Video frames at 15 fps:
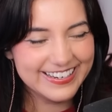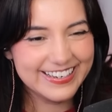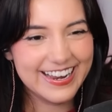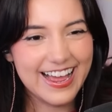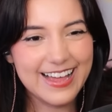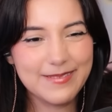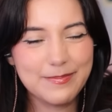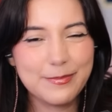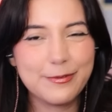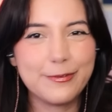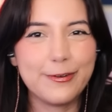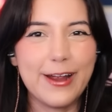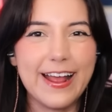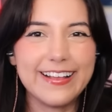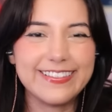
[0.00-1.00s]
Not
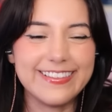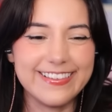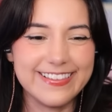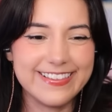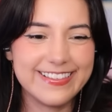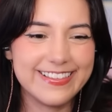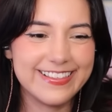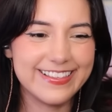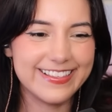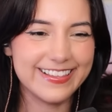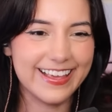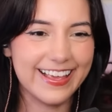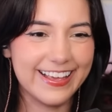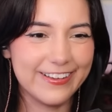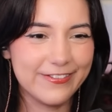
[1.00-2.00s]
practice
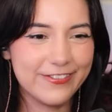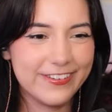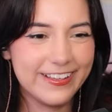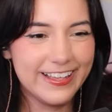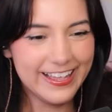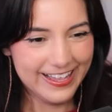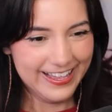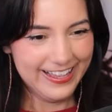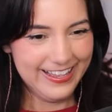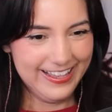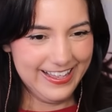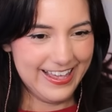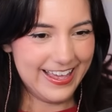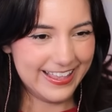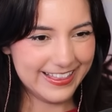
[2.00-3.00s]
safe.
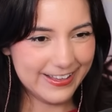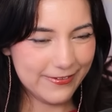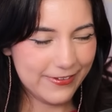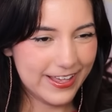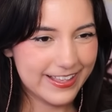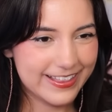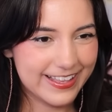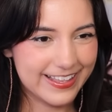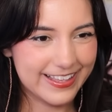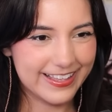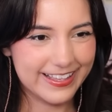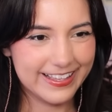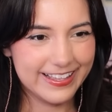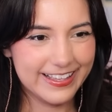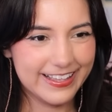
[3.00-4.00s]
And the fact
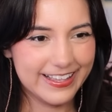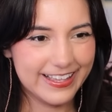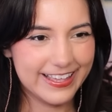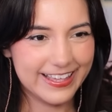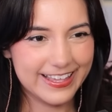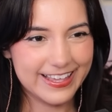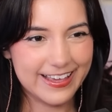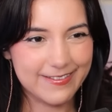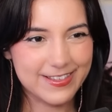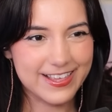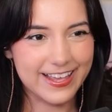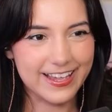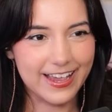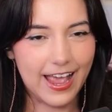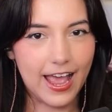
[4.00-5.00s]
that he kept
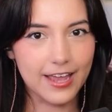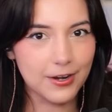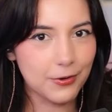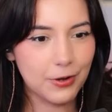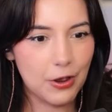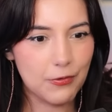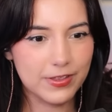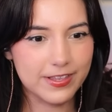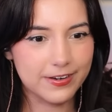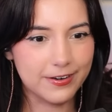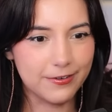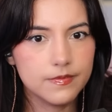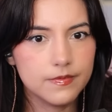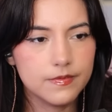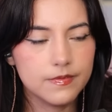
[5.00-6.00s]
saying, I don't know what to do.